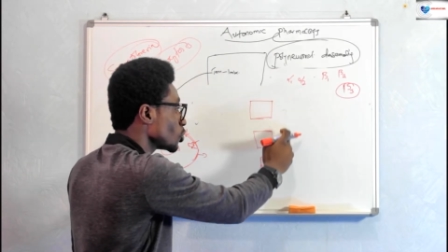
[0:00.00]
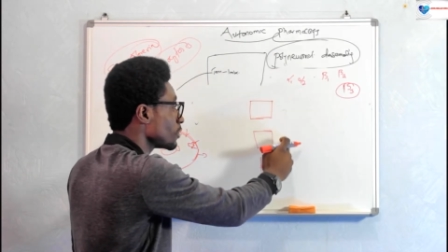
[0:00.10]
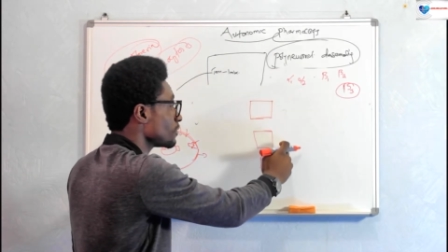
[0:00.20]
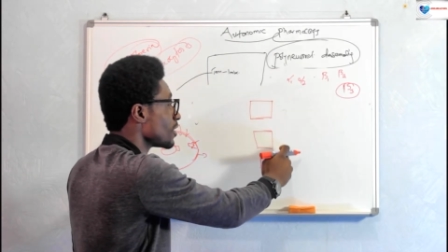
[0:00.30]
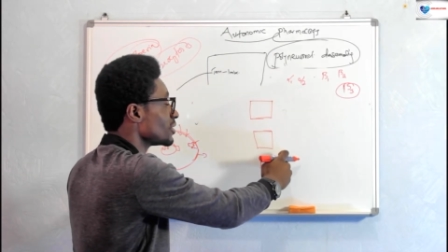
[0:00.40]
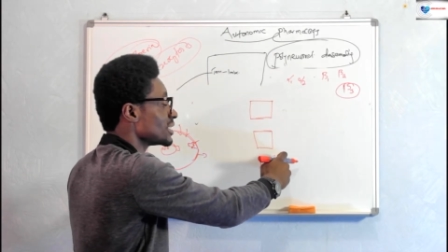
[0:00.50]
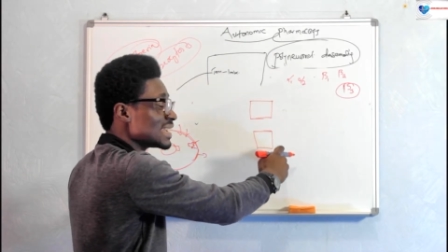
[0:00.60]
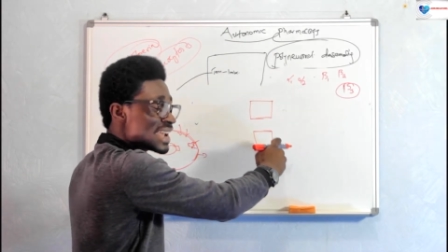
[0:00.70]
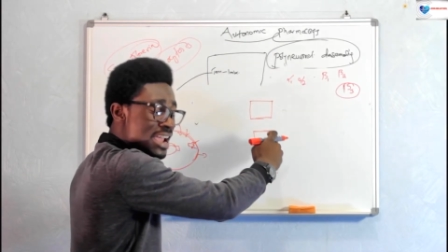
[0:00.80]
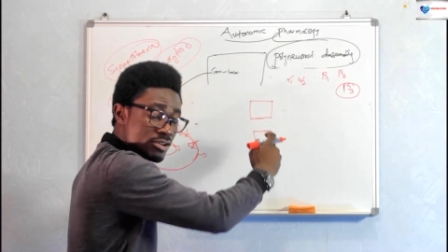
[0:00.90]
could be found
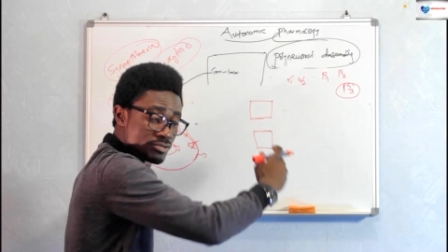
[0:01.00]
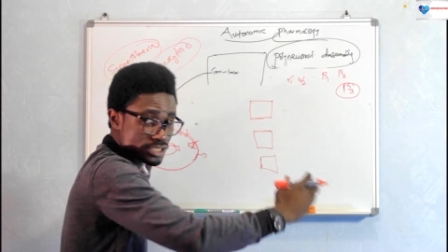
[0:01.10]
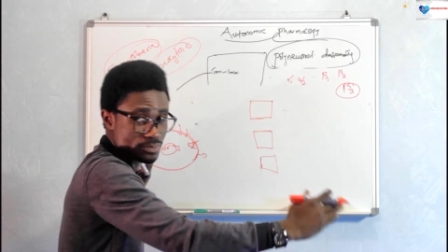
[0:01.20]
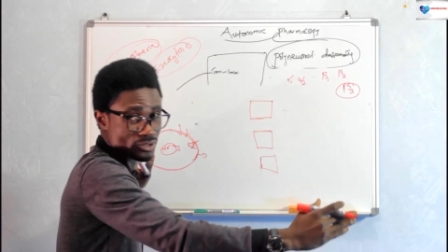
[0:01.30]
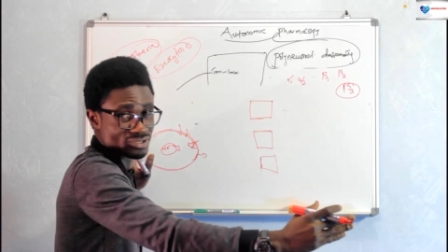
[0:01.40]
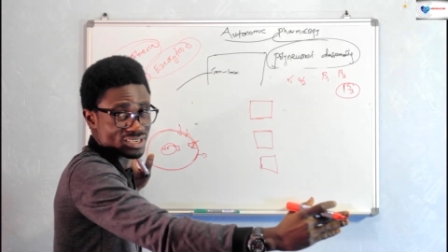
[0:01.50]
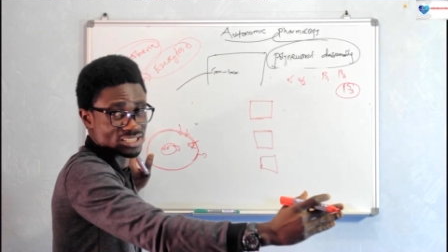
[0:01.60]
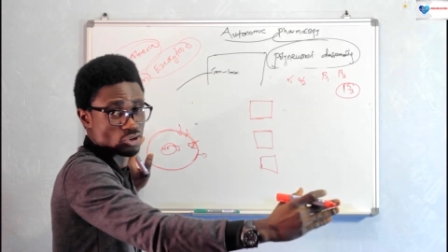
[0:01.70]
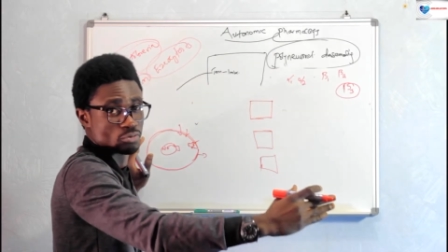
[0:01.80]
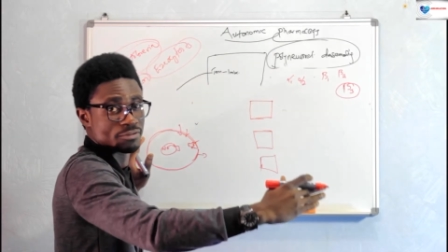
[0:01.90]
in any receptors,
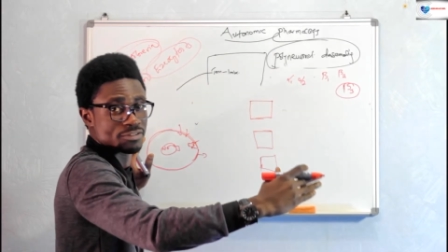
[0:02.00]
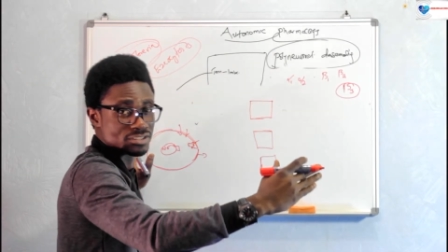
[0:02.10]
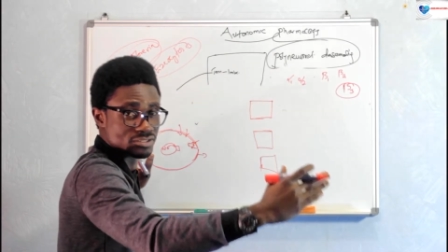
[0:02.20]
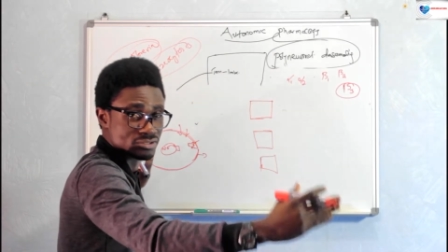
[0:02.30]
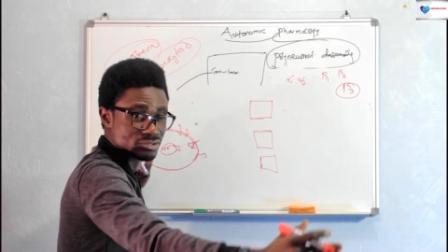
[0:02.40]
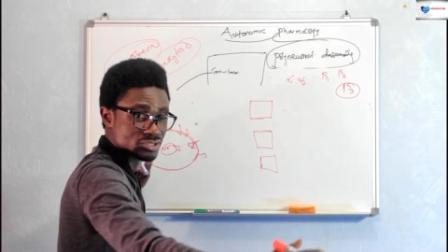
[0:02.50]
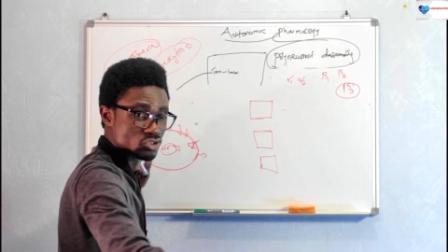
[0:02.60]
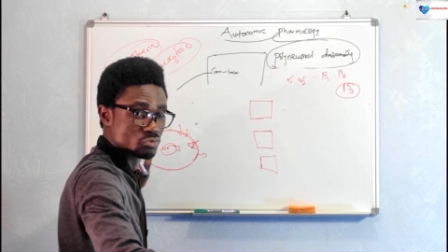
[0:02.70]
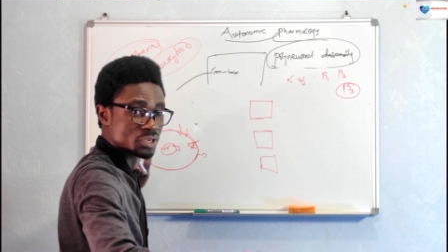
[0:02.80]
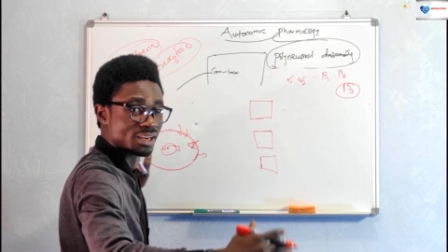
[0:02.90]
guys. It could be vessels,
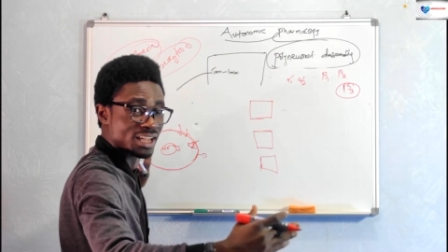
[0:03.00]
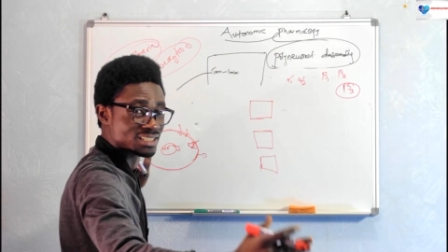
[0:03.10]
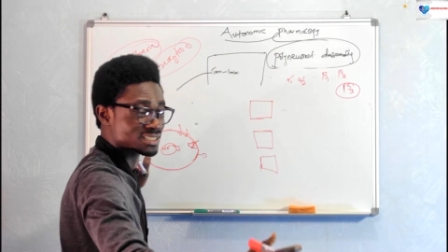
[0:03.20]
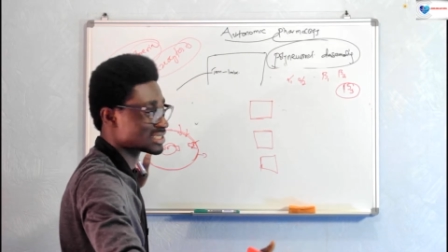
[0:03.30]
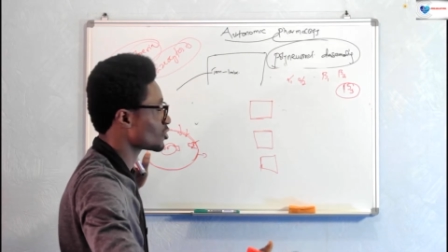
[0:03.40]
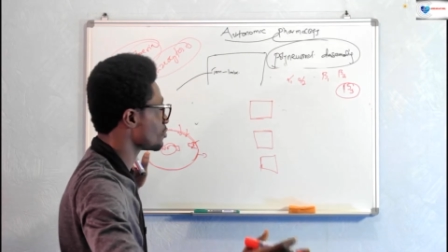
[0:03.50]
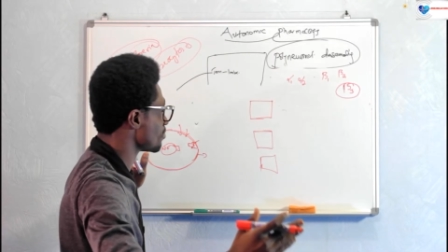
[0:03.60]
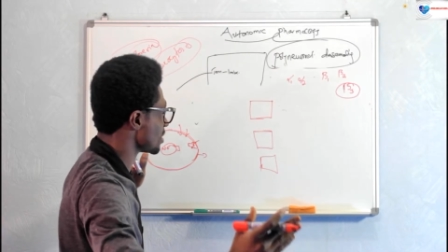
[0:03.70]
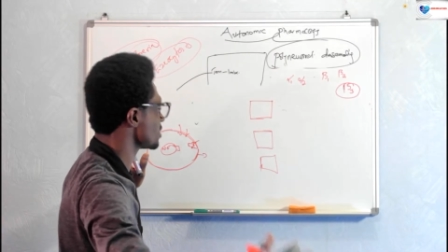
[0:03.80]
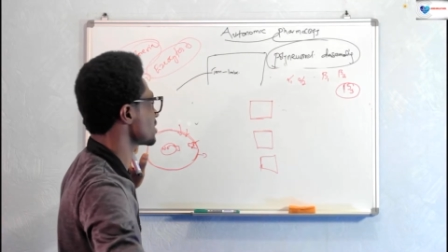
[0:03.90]
it could be glands, it could
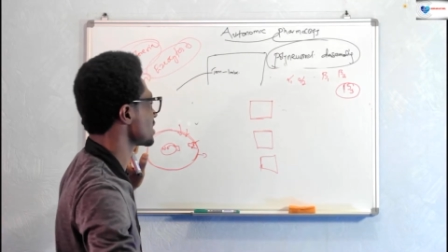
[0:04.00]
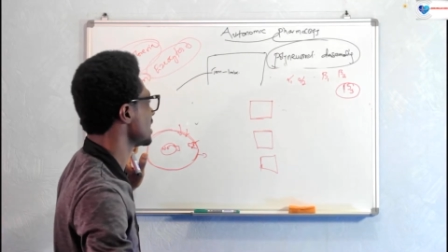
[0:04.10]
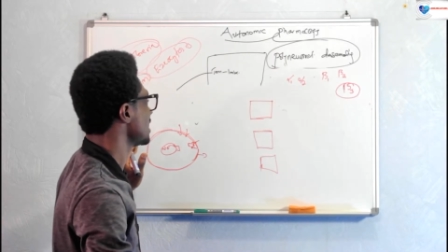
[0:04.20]
be muscles.